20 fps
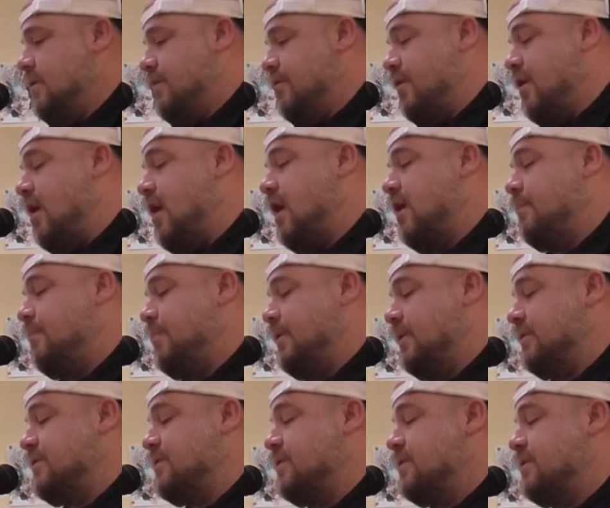The hawk
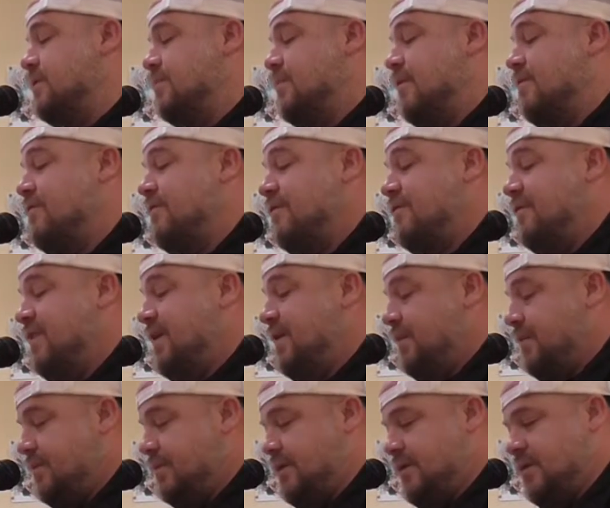perches above the
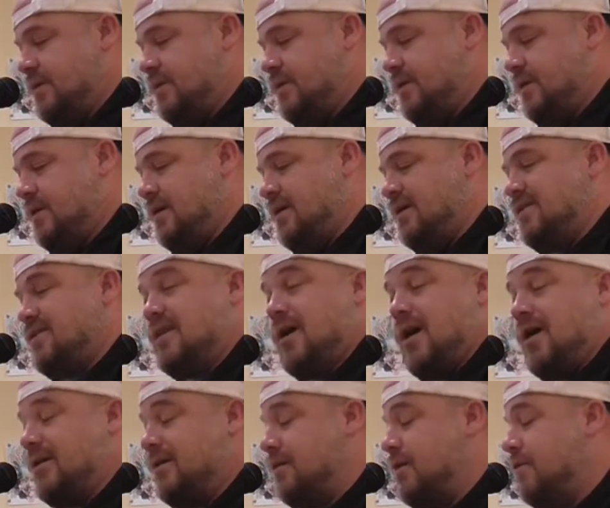field, his
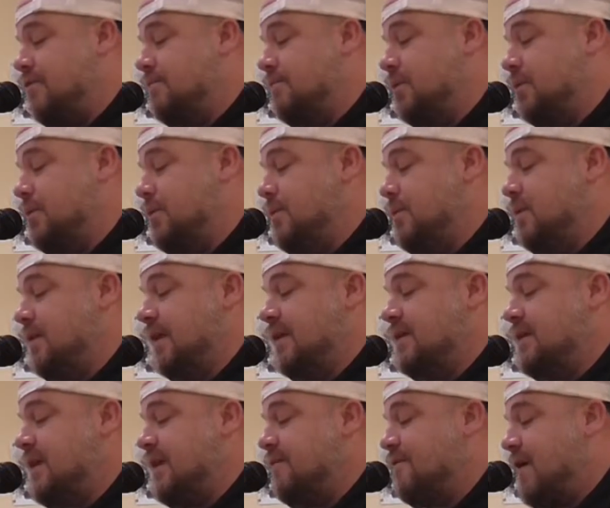collar of blue
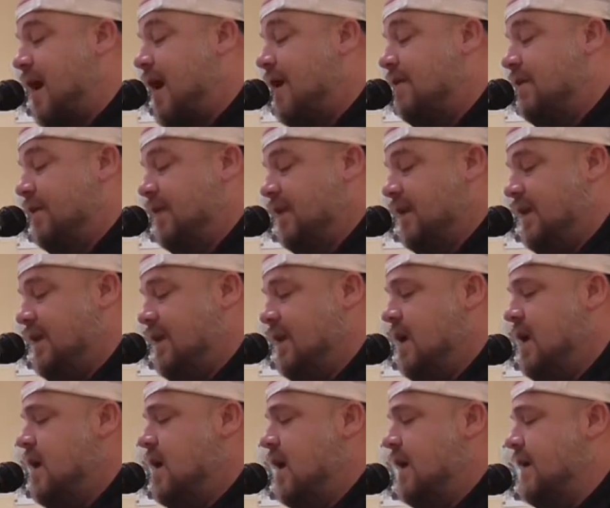glinting
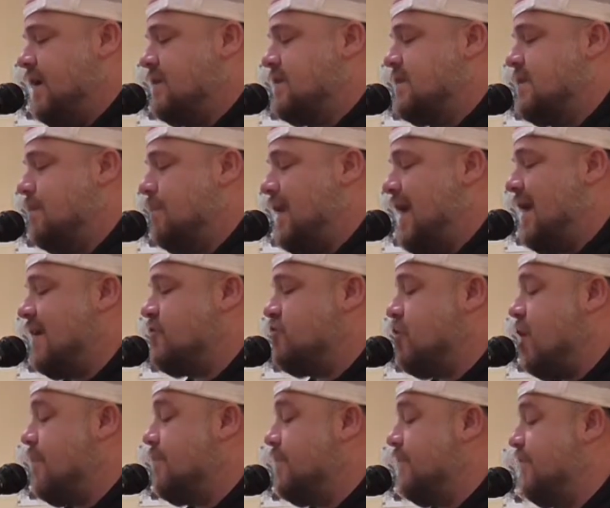violently against the black
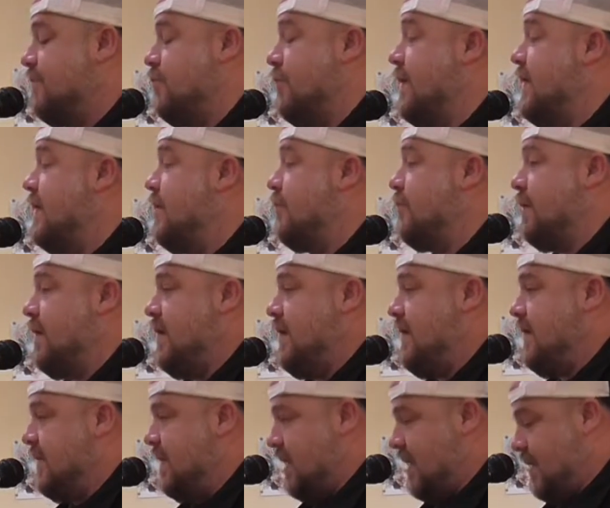drop of gray,
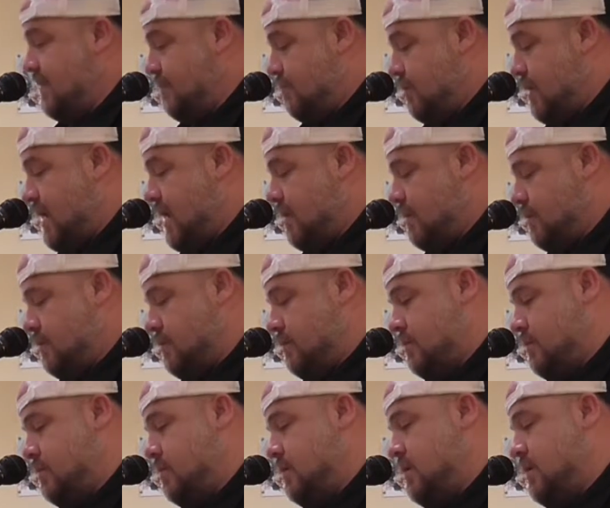green, and
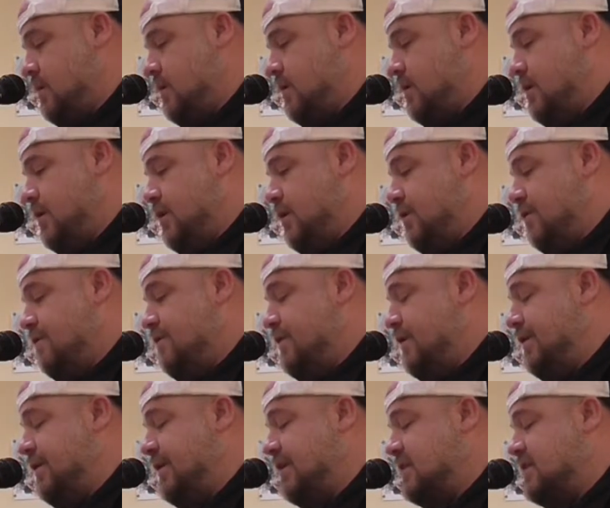brown.
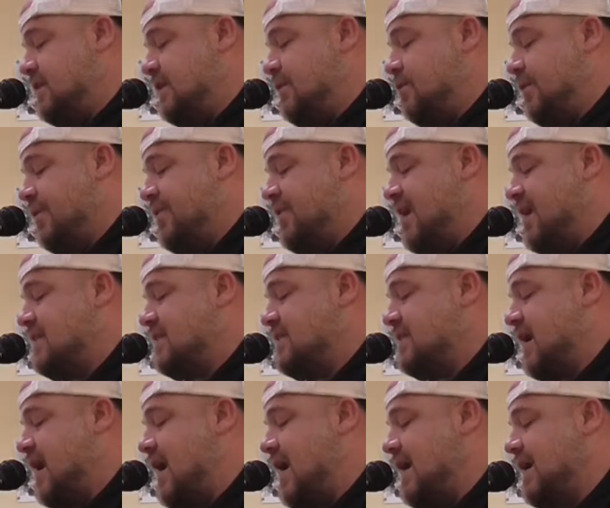Furiously, with
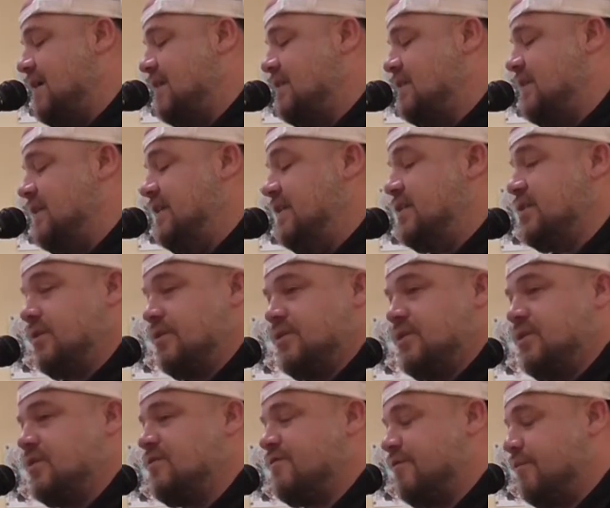tense eyes, he
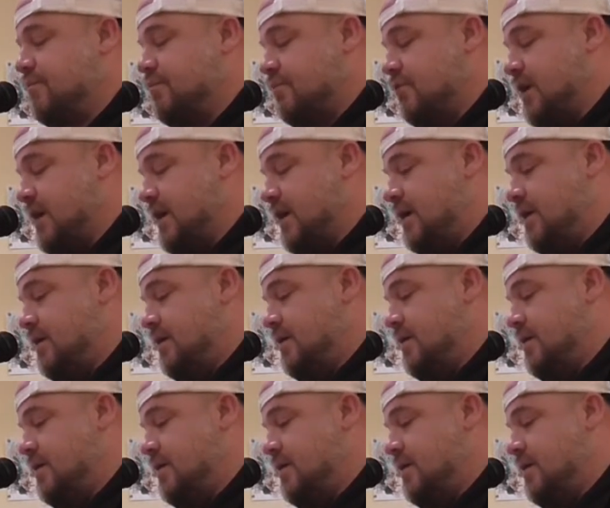searches for prey.